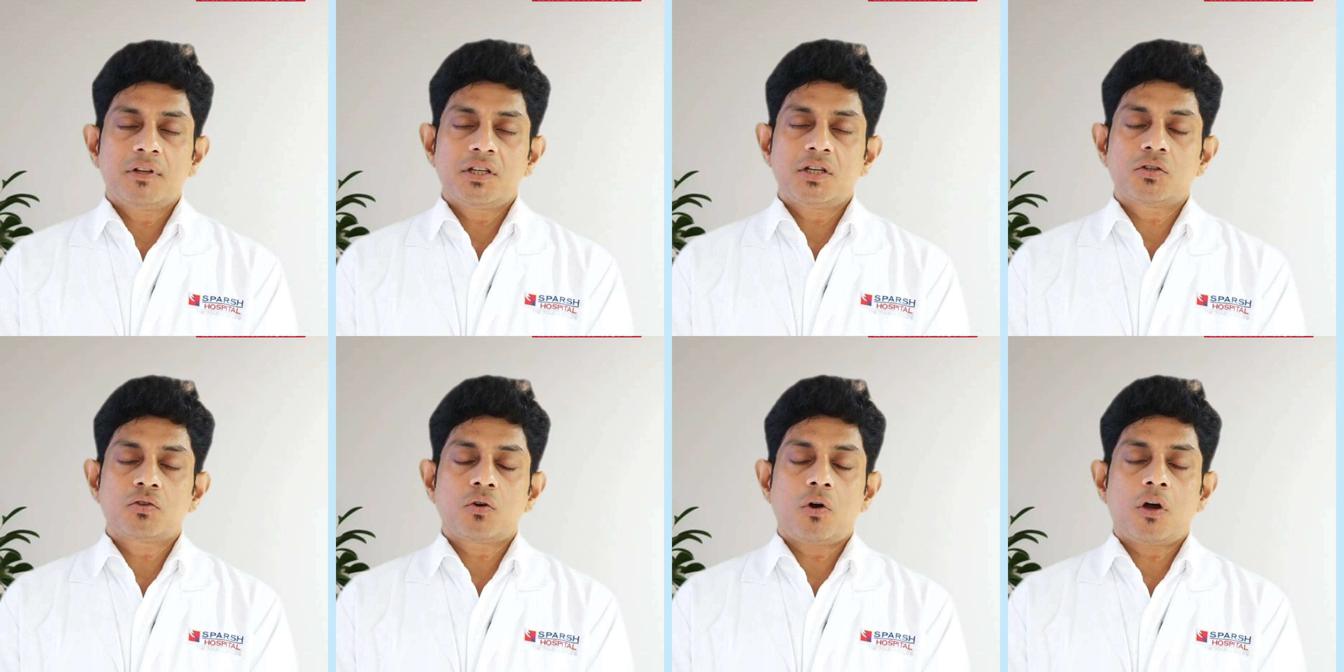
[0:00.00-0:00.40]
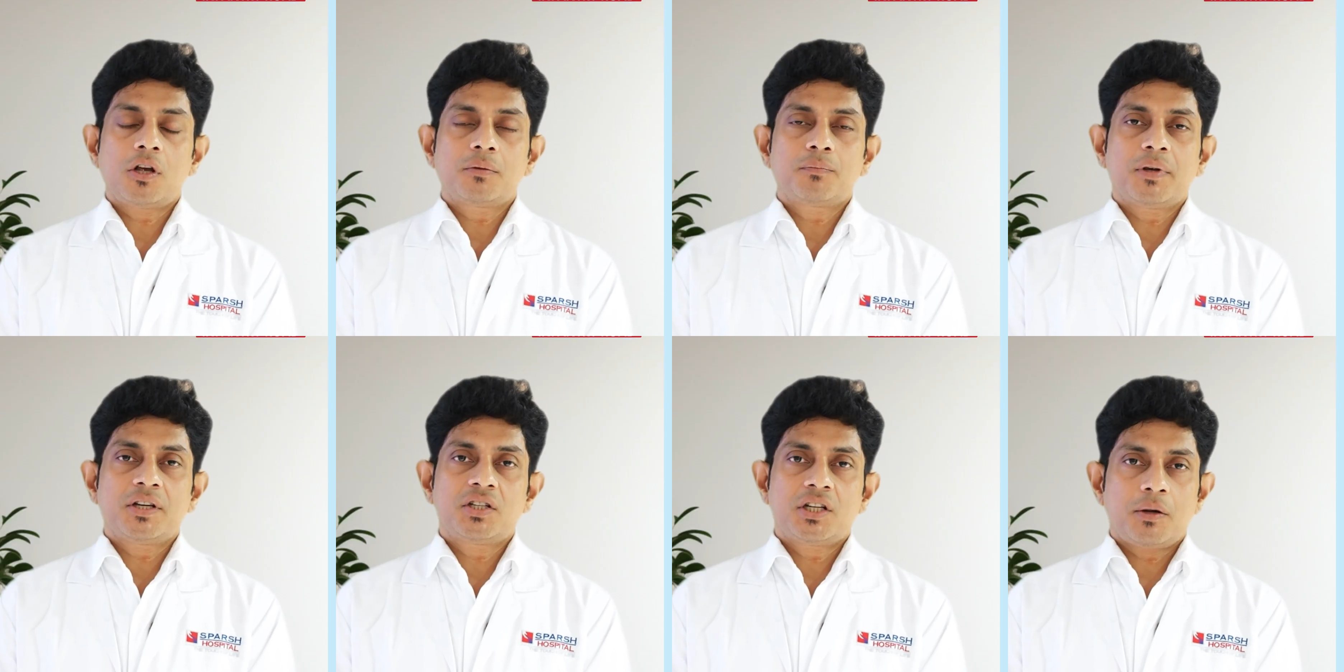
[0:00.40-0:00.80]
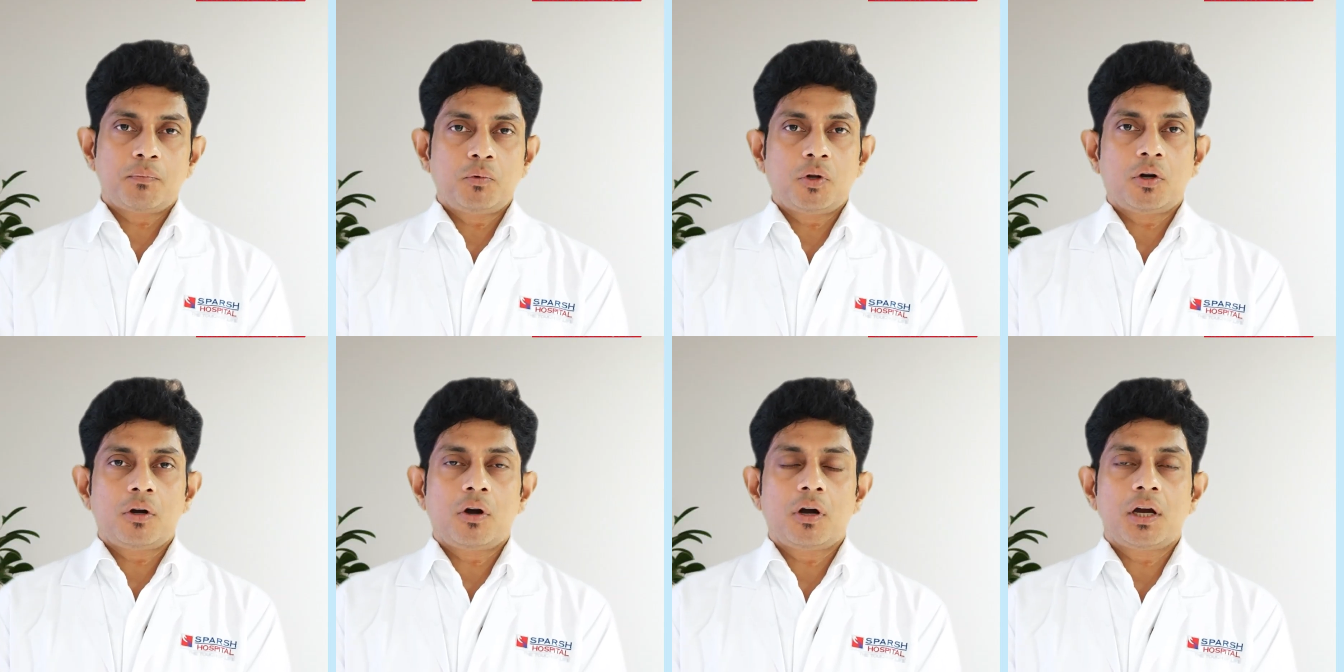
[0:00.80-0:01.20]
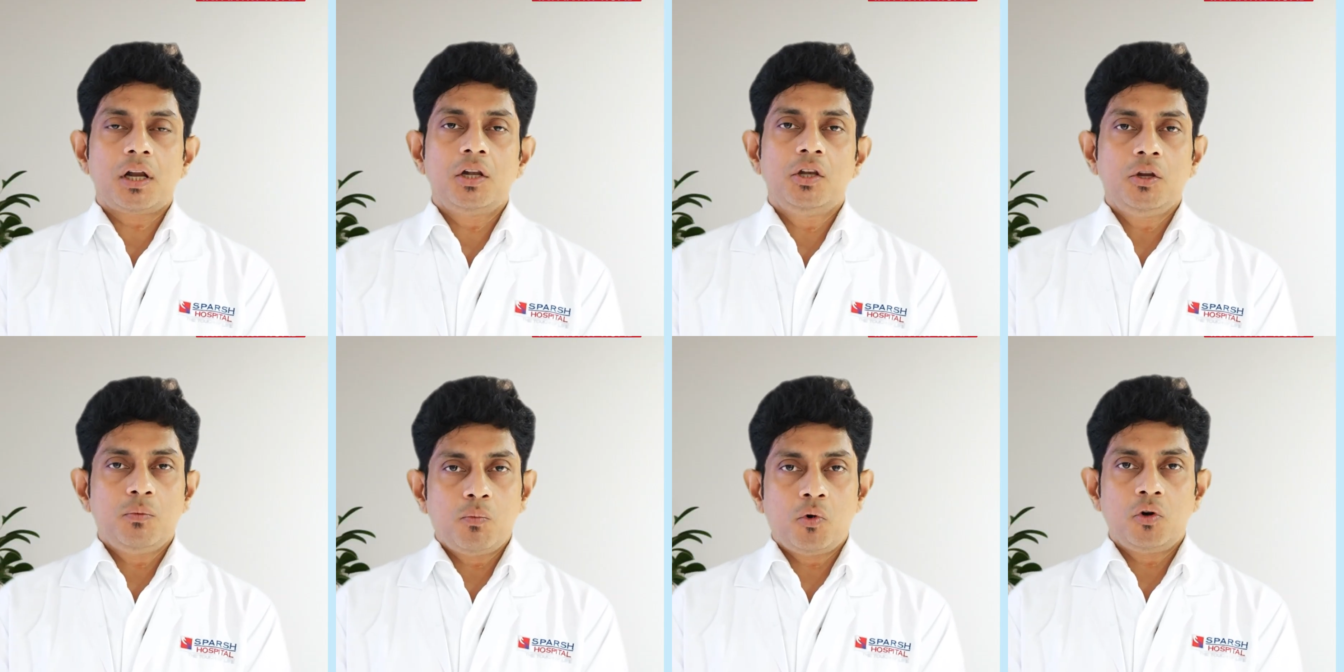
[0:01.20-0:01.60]
which is caused by
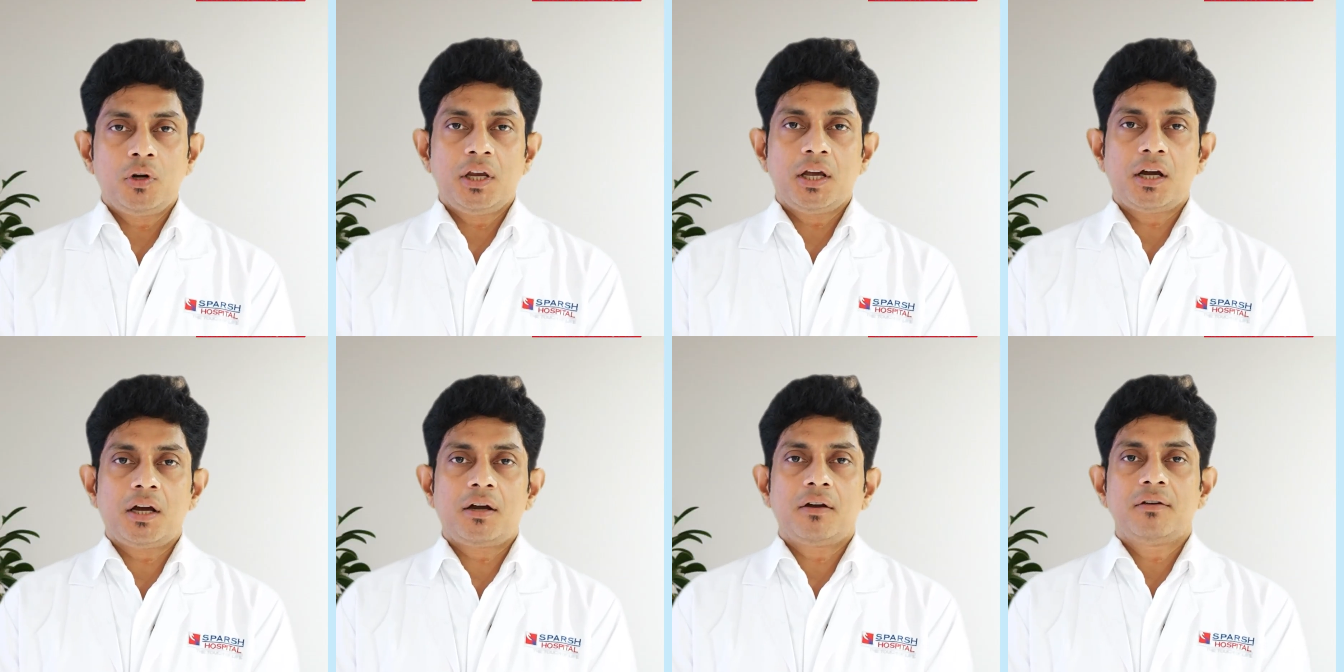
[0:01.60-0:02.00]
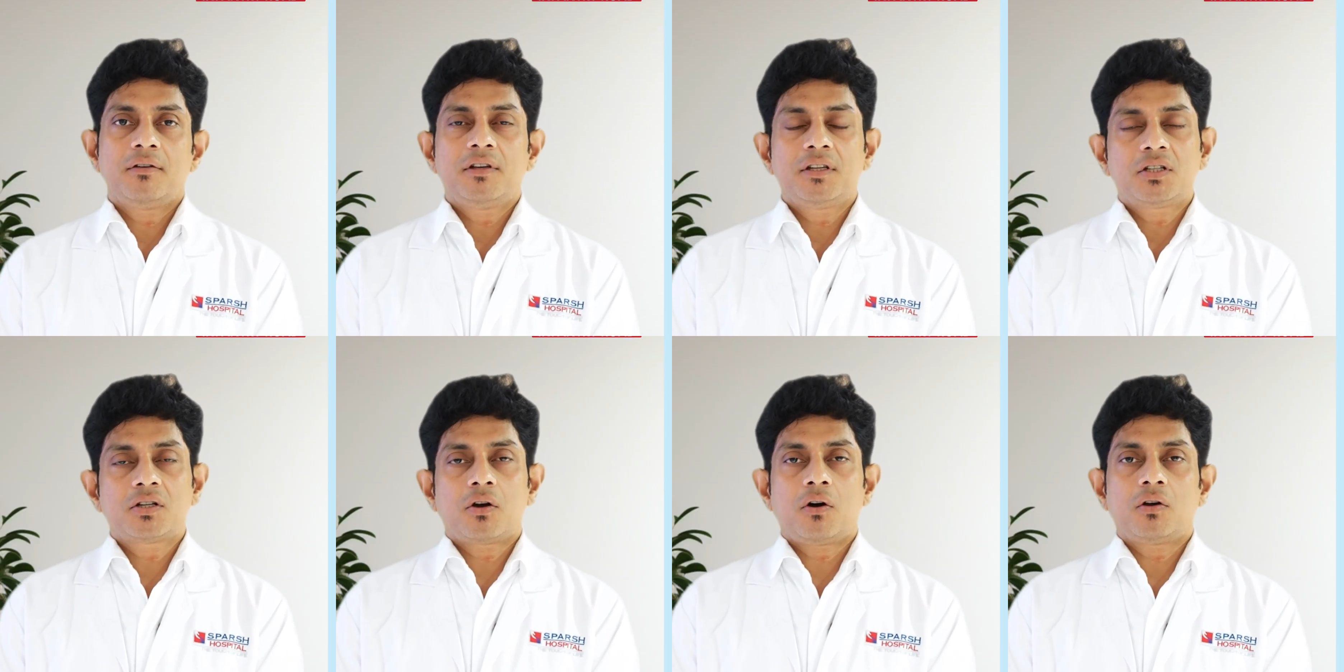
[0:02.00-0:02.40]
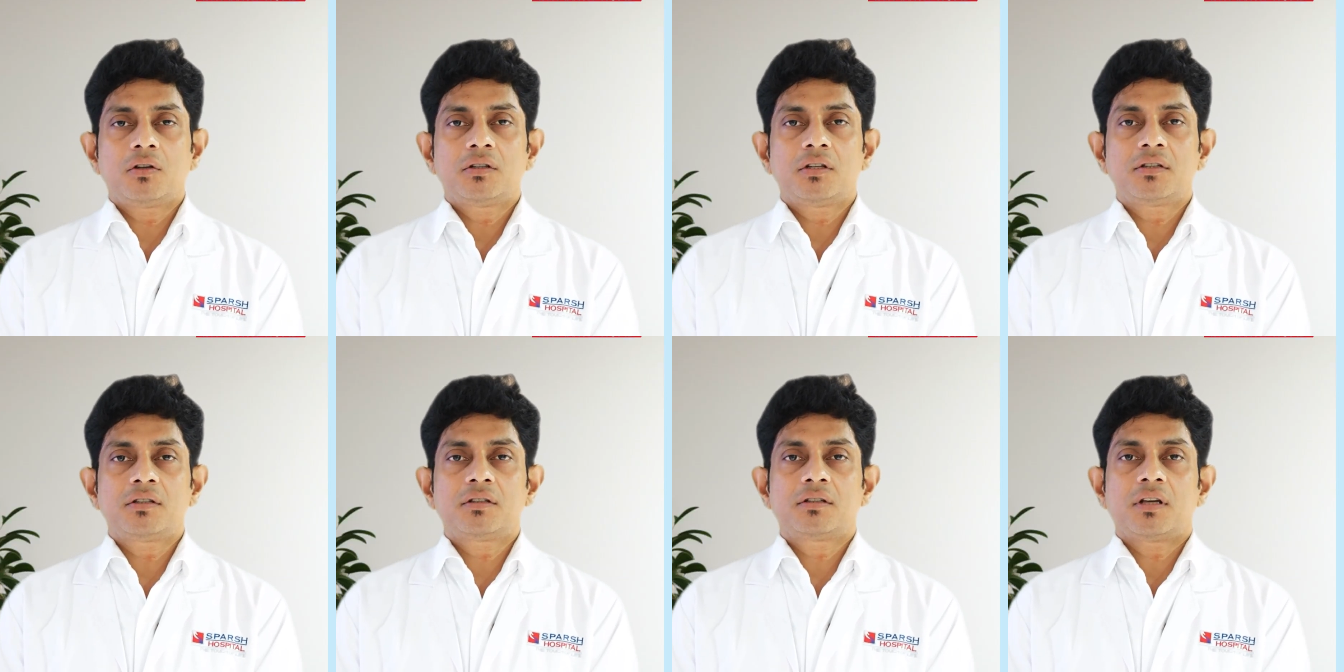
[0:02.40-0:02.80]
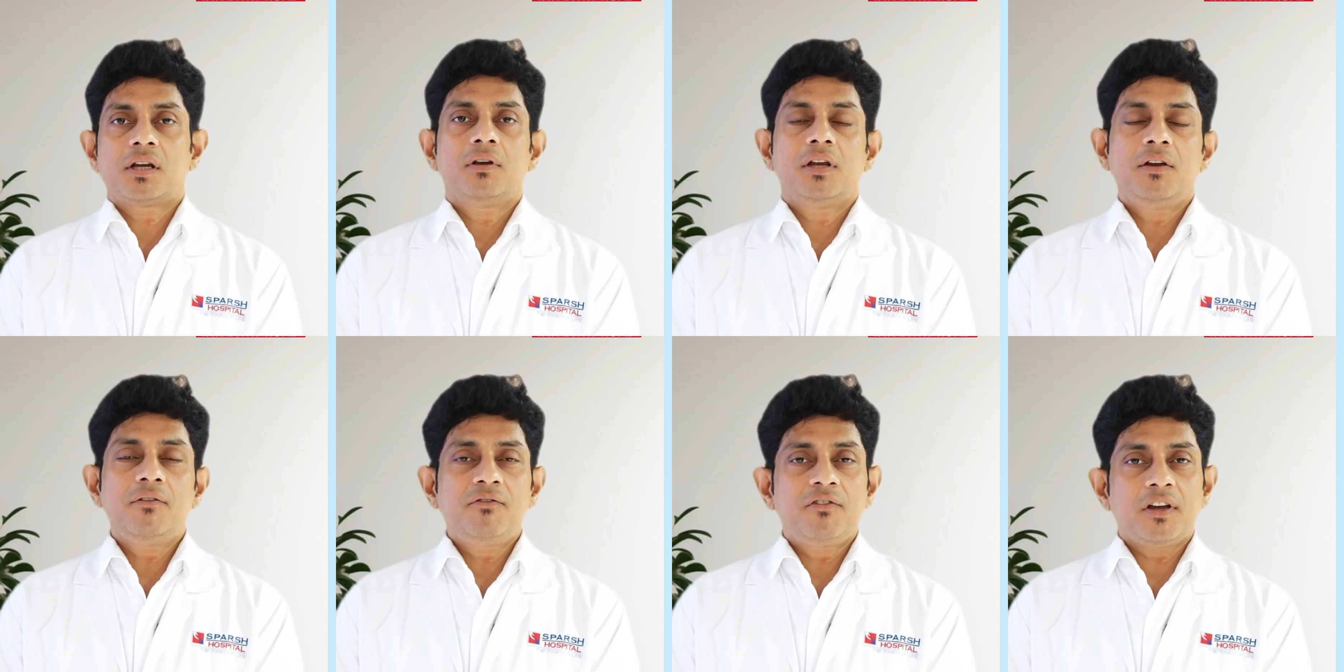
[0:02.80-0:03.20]
streptococcal pneumonia, which causes
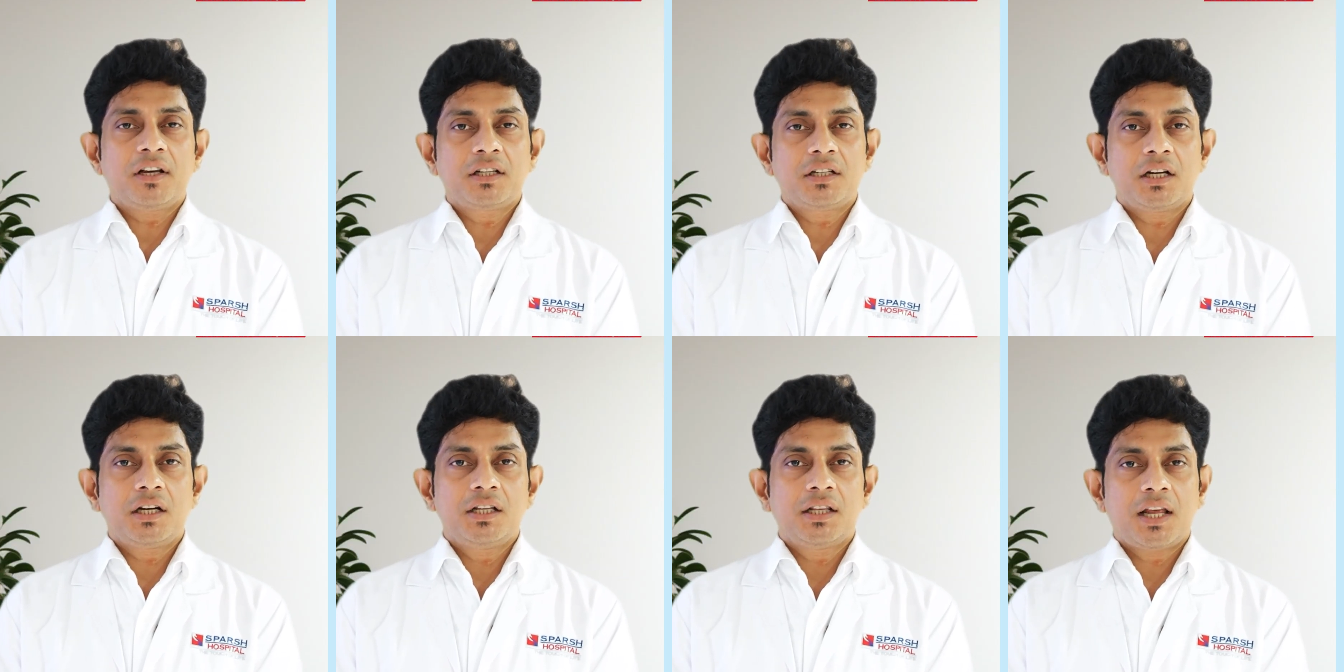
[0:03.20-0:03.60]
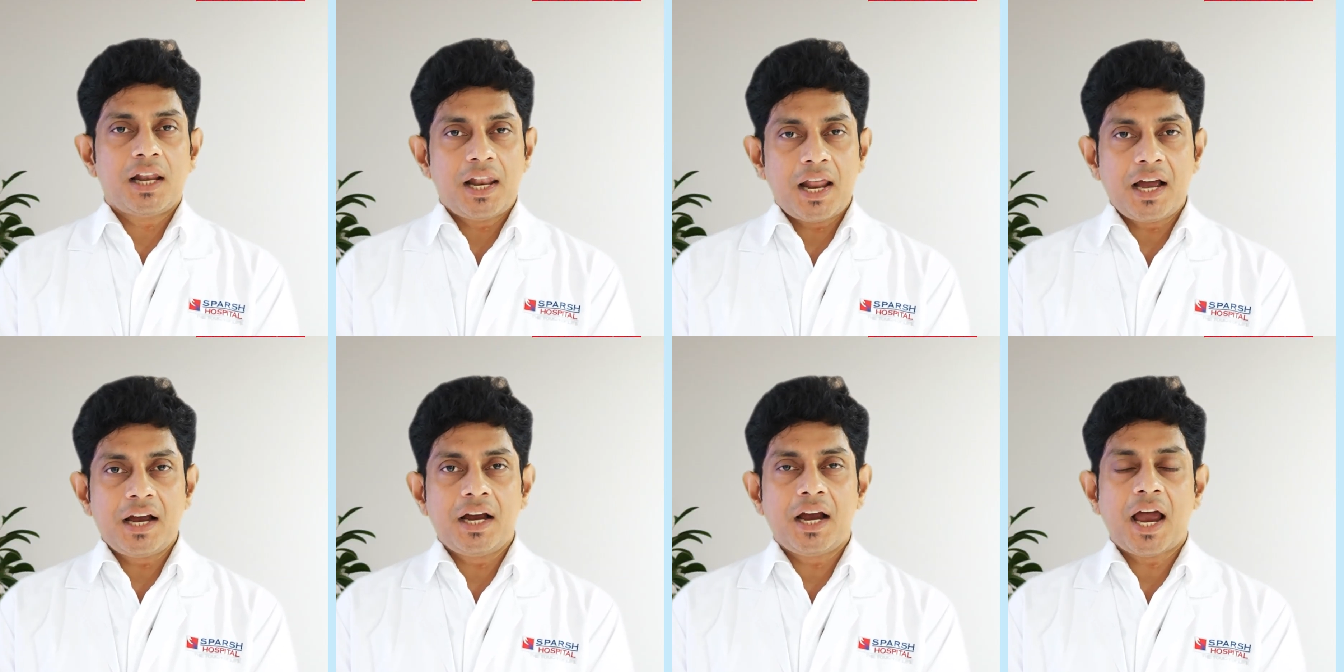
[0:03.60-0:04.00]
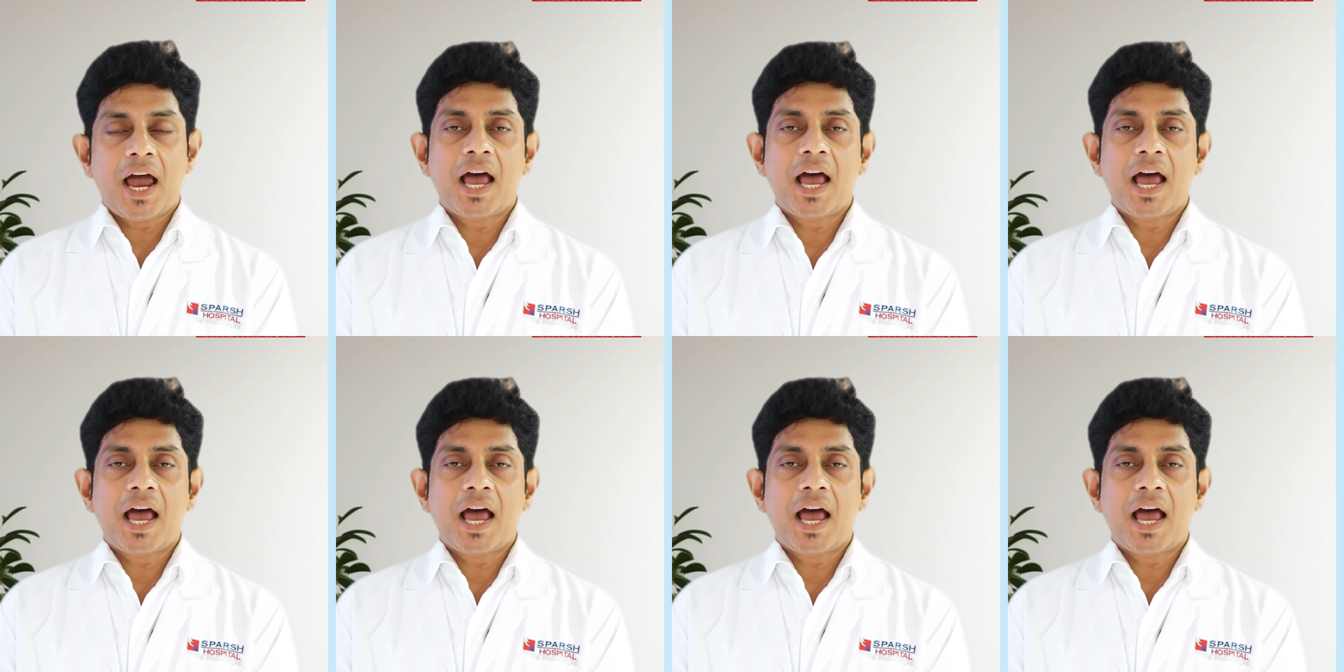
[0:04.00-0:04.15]
infection in the lung